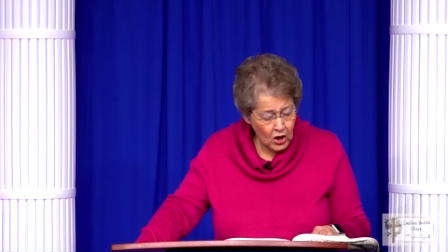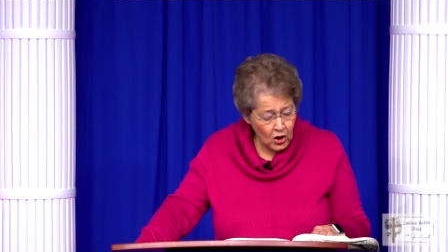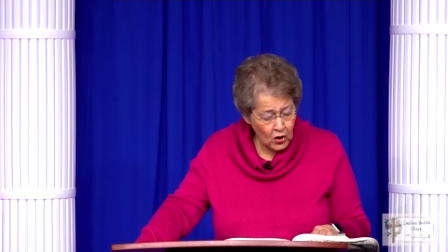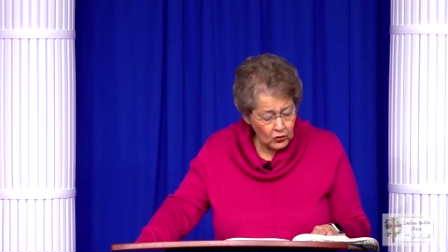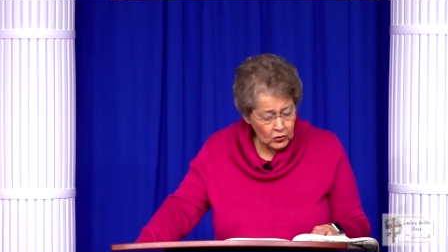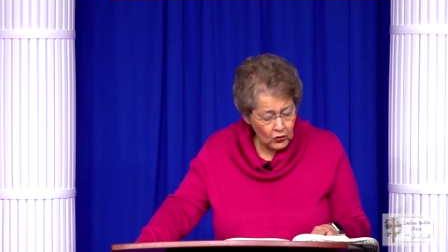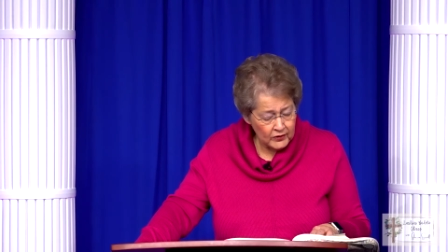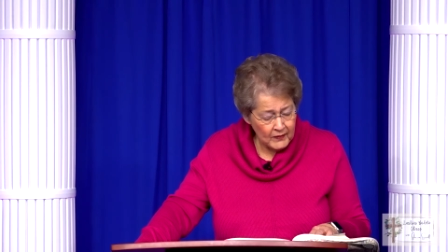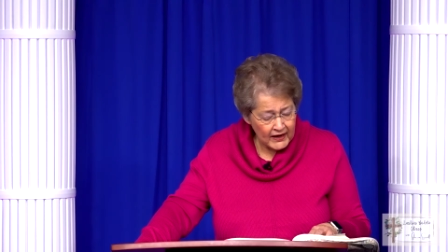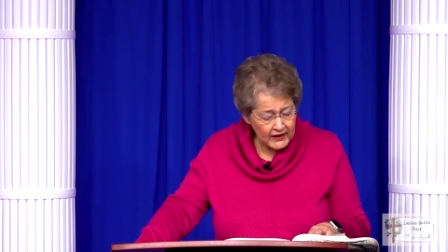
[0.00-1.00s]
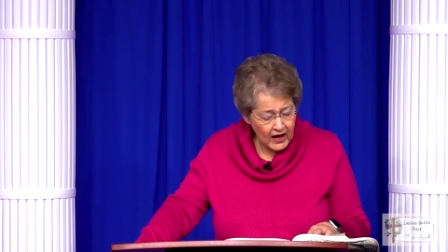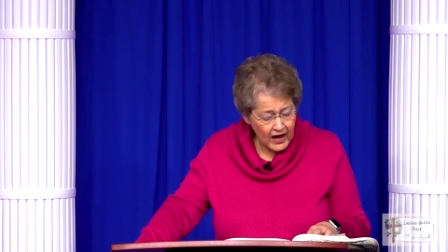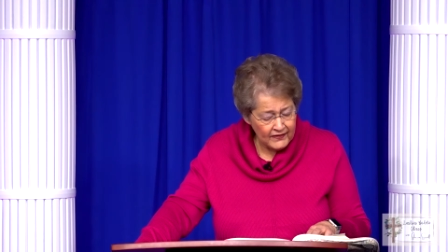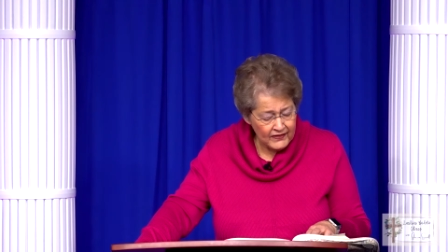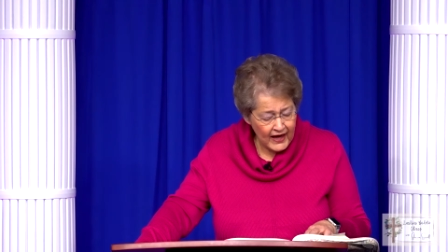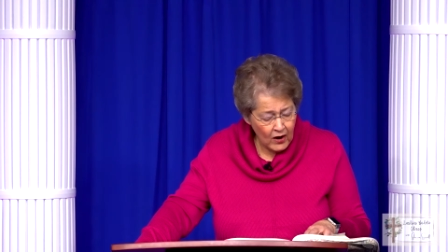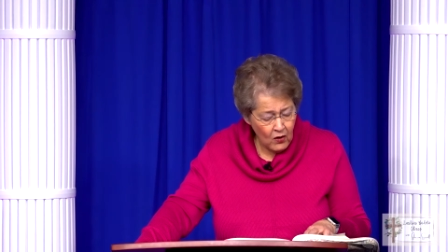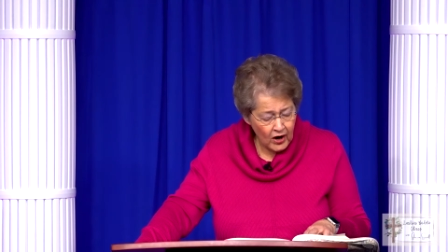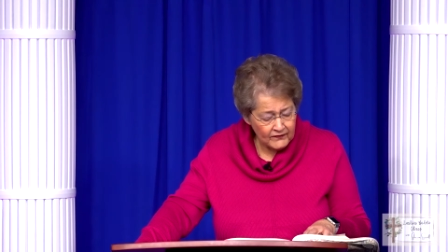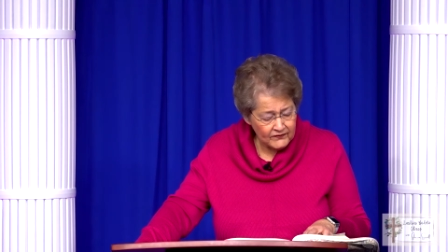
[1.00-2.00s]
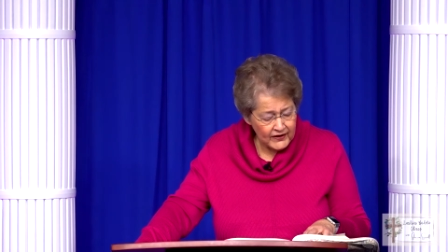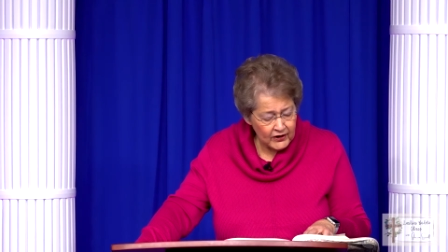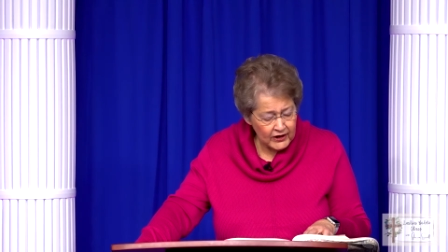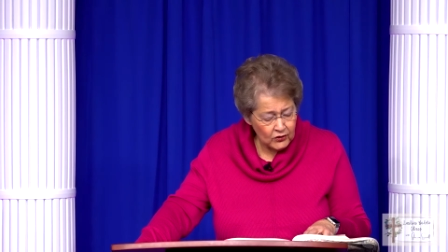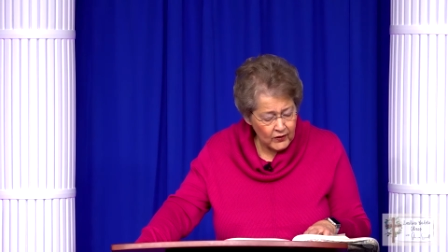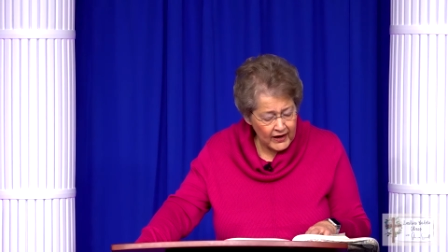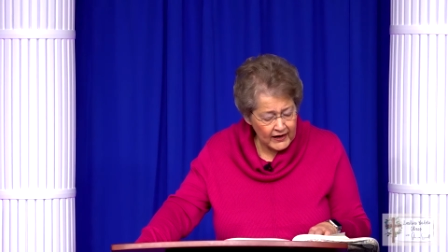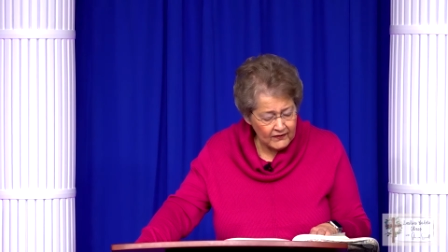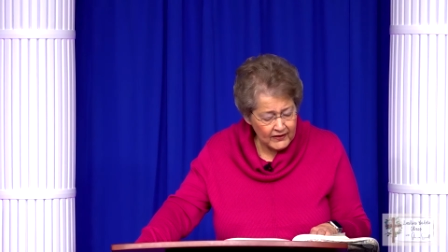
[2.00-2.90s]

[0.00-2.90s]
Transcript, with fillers: O Lord my God, thou art very great.